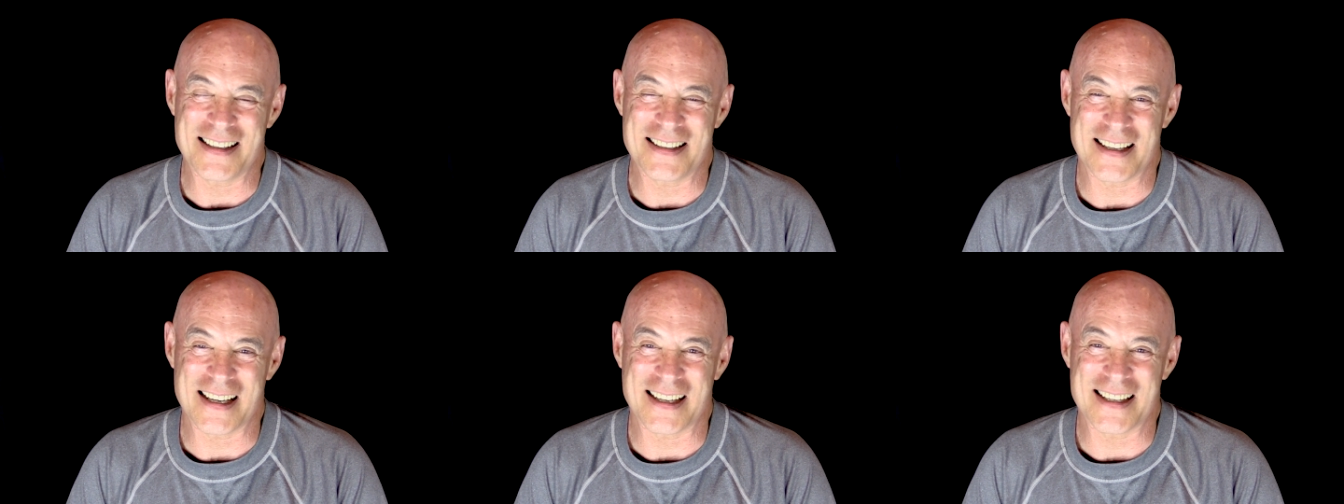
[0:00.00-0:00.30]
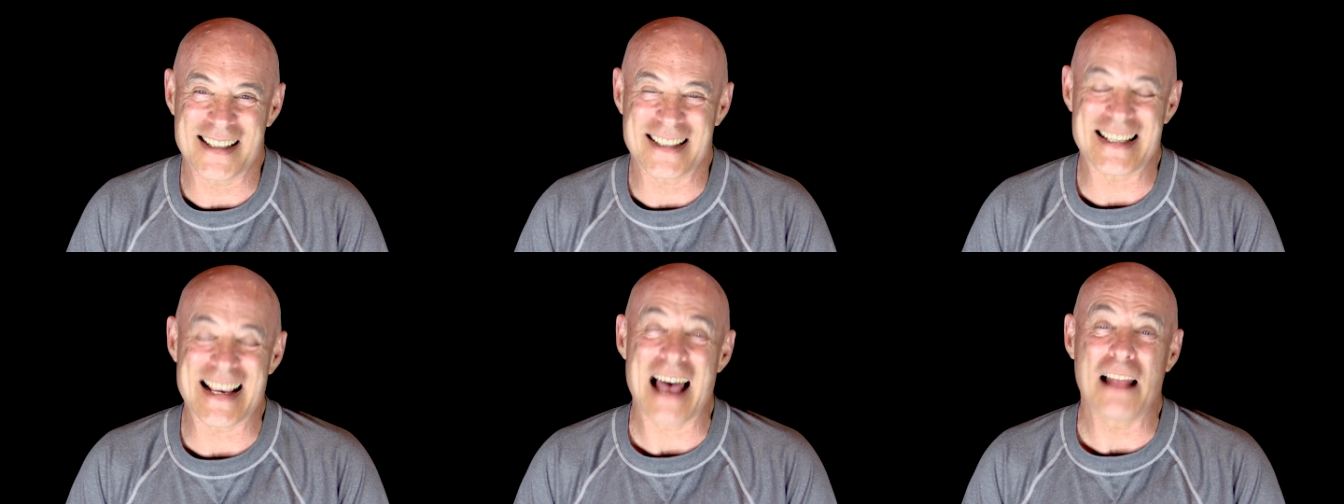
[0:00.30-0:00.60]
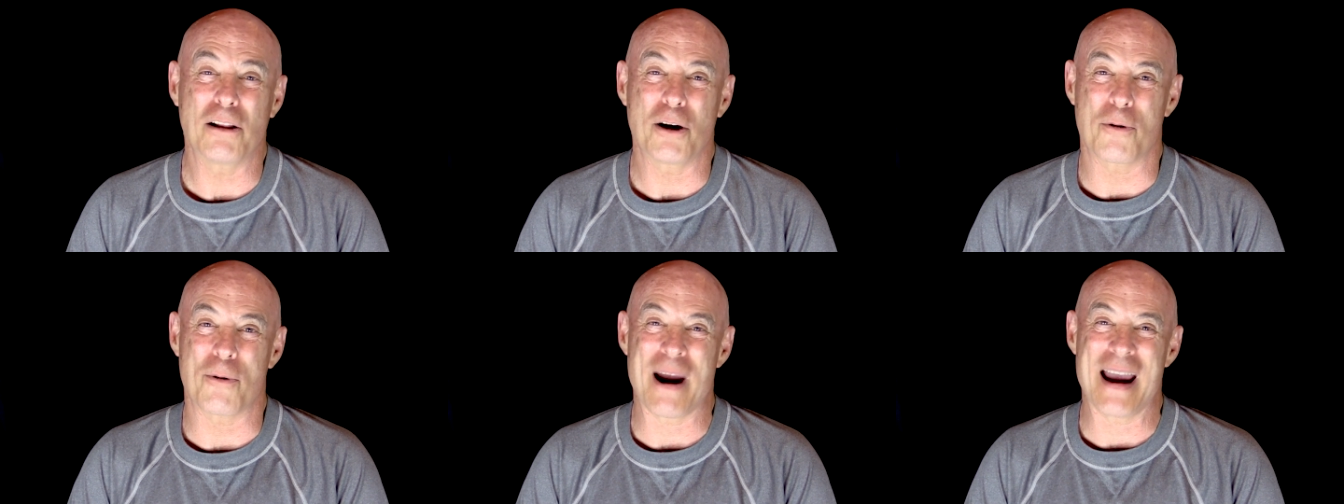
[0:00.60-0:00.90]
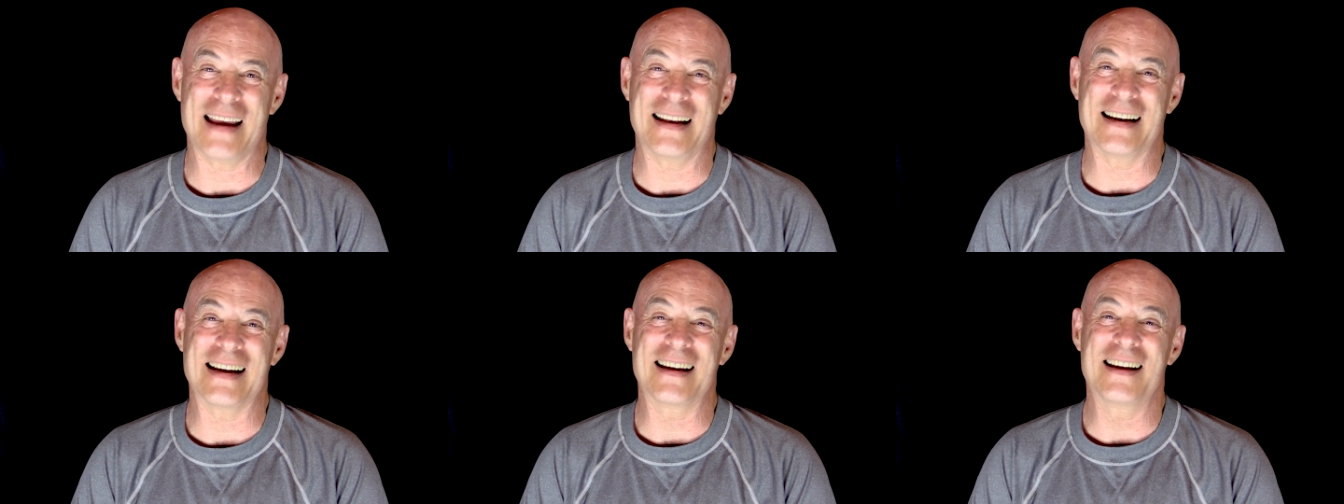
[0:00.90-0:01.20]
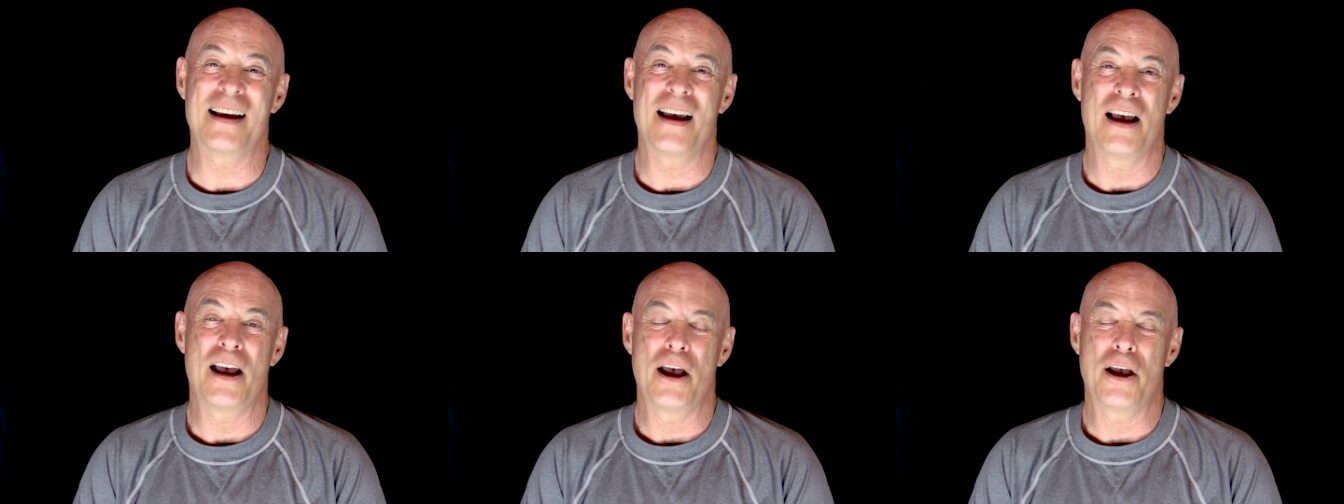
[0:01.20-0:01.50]
It's
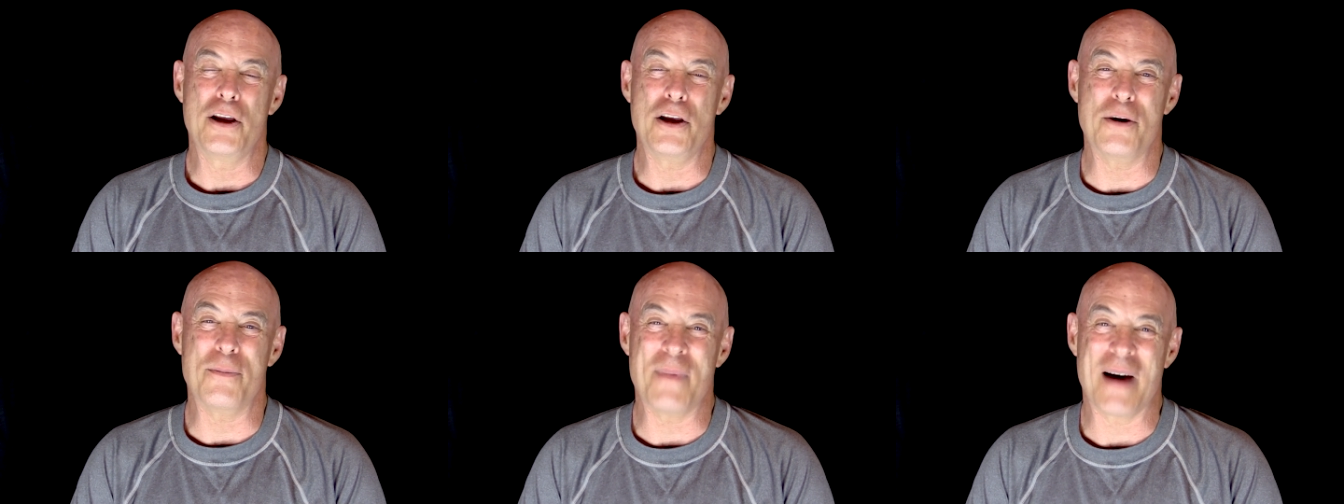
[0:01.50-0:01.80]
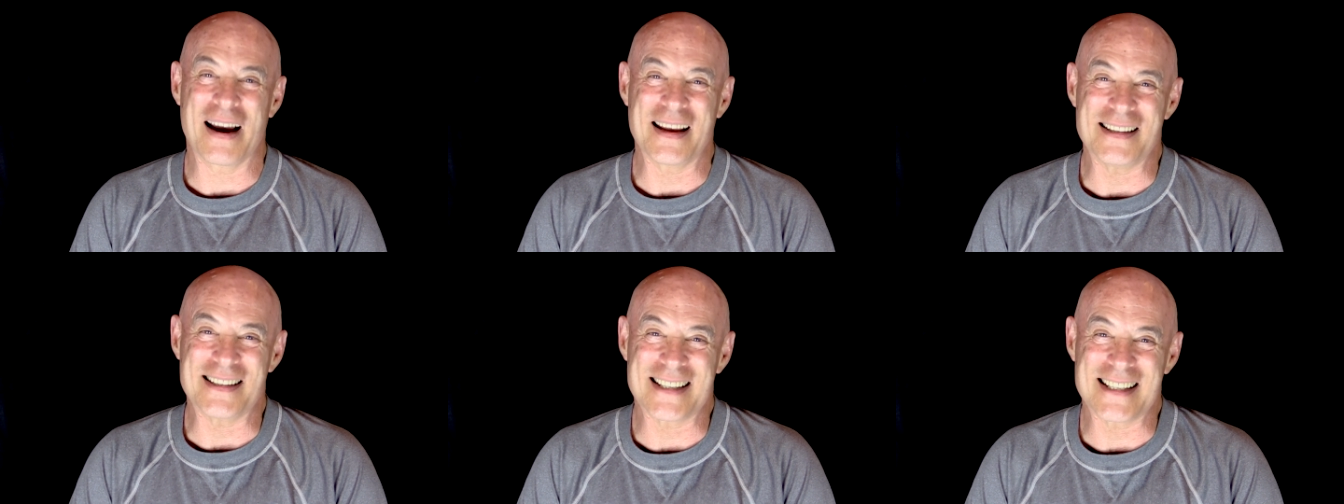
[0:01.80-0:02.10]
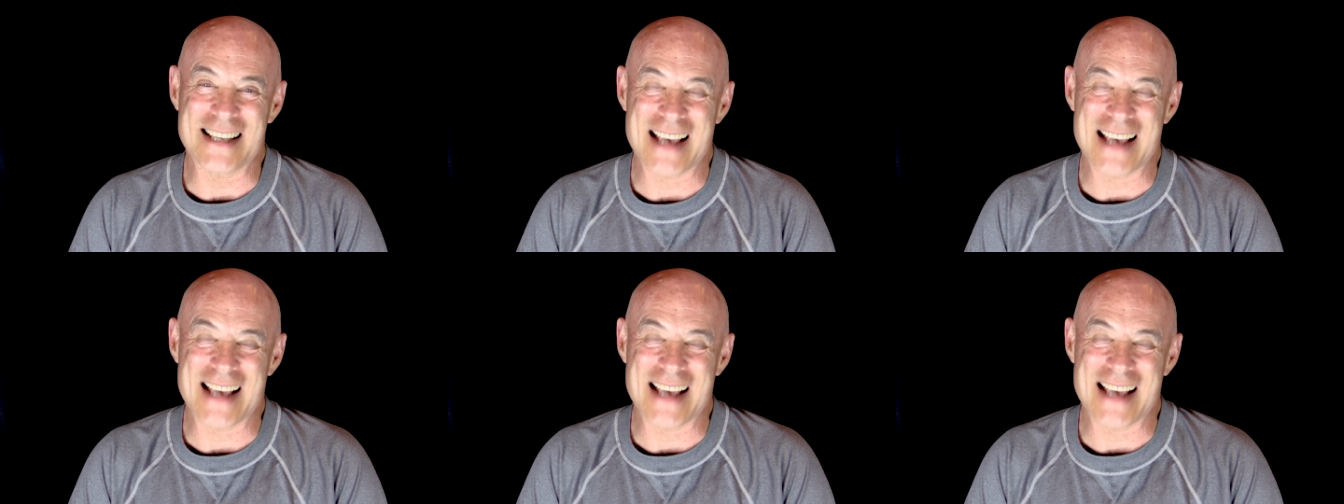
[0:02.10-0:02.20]
accelerating, you might